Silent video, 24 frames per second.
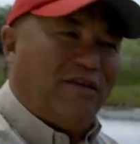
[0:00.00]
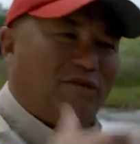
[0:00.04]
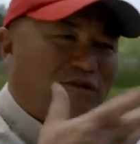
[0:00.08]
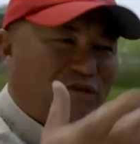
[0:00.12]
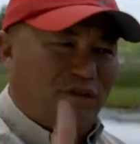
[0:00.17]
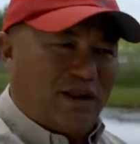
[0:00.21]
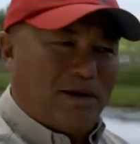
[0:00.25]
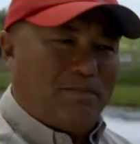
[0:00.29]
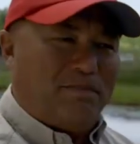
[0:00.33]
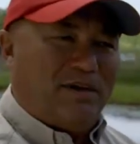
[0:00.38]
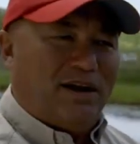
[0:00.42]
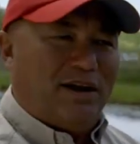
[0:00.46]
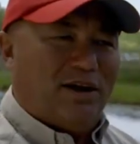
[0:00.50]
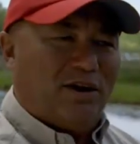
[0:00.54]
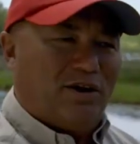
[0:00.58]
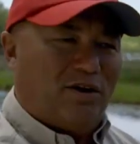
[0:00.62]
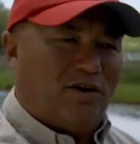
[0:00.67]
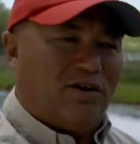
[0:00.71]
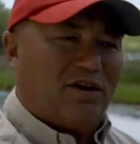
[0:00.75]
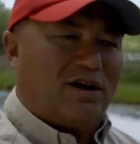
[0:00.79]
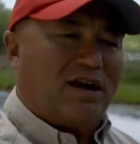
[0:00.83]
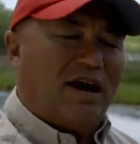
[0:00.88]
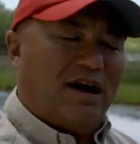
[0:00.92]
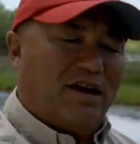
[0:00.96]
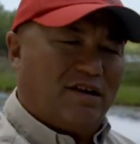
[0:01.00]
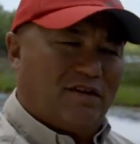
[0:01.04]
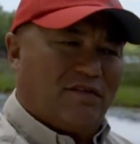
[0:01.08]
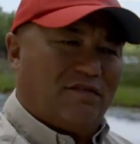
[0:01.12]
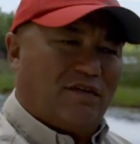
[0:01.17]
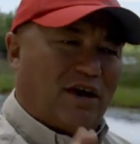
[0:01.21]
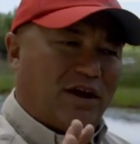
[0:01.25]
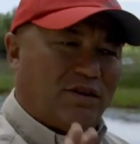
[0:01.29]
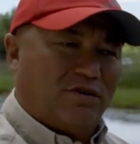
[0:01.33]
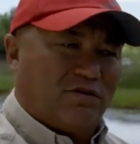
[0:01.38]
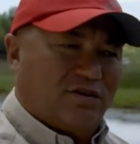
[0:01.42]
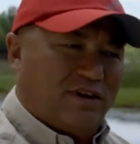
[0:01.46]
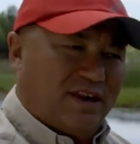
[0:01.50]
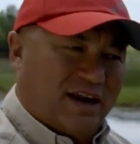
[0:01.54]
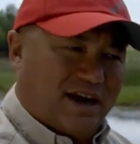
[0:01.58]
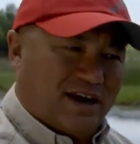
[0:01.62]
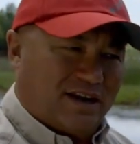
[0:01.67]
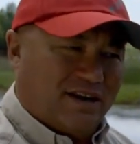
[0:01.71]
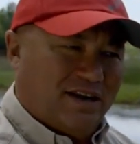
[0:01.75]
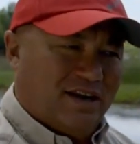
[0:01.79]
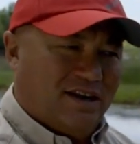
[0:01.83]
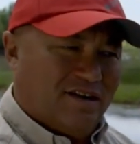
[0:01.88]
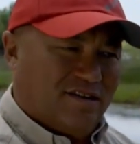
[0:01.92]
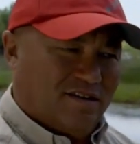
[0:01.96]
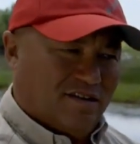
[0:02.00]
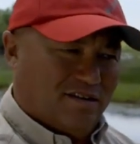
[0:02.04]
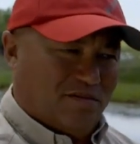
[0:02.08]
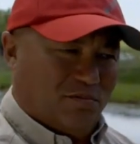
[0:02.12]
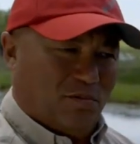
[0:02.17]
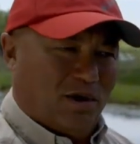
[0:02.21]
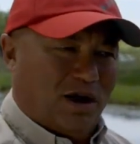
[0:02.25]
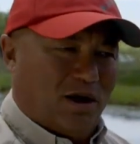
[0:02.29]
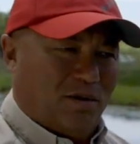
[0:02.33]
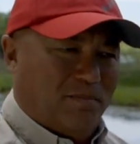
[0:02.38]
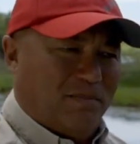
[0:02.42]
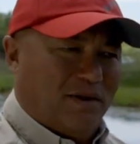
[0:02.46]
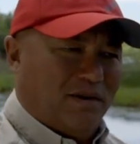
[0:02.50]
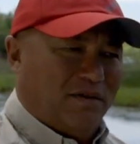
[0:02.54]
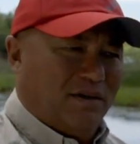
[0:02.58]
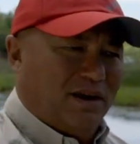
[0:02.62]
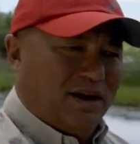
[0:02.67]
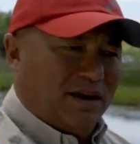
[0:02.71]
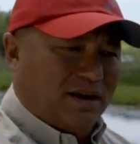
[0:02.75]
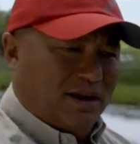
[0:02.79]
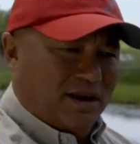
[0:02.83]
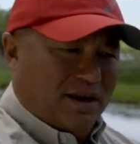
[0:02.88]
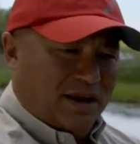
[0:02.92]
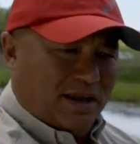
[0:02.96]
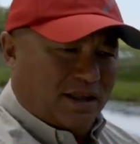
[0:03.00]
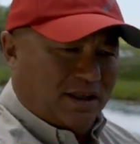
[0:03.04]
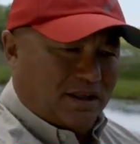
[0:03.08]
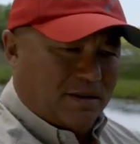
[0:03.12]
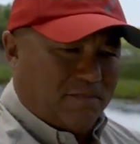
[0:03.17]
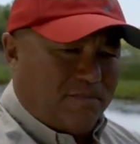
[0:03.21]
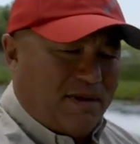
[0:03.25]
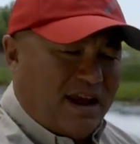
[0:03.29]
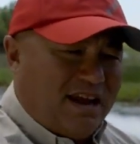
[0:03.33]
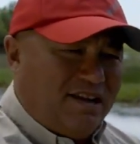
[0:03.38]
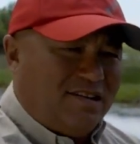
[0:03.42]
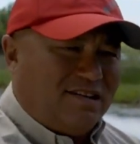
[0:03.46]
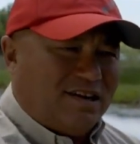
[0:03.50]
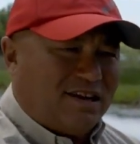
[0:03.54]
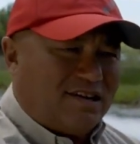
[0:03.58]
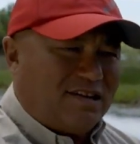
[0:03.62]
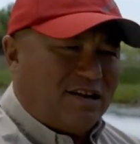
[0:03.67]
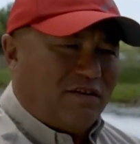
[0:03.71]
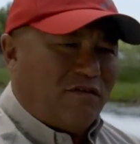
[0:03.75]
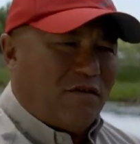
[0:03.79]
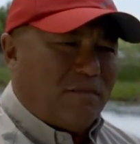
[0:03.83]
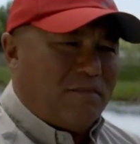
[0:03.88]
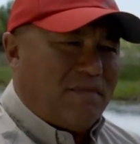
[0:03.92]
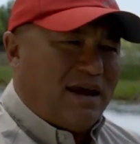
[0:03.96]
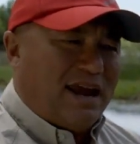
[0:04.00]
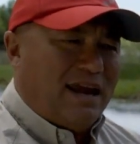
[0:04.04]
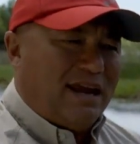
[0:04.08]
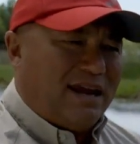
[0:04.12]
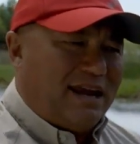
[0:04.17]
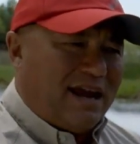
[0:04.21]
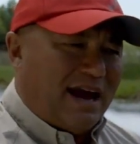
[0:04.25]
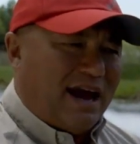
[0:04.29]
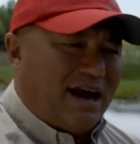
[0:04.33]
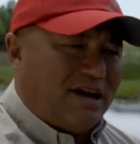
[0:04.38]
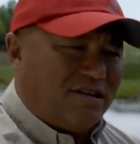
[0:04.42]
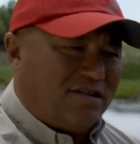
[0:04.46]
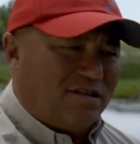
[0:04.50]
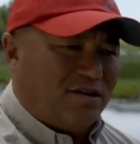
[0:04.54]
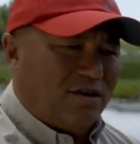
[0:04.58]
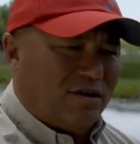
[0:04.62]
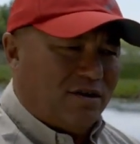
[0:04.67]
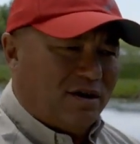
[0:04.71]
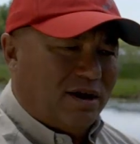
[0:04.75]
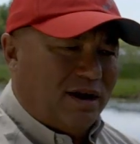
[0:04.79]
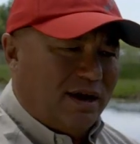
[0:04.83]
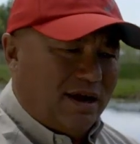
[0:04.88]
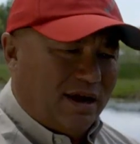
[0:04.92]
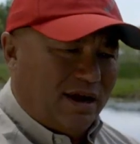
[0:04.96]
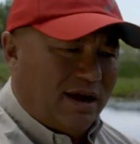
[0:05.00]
and flipping and all kinds of other techniques as well. But the basics of a bait caster: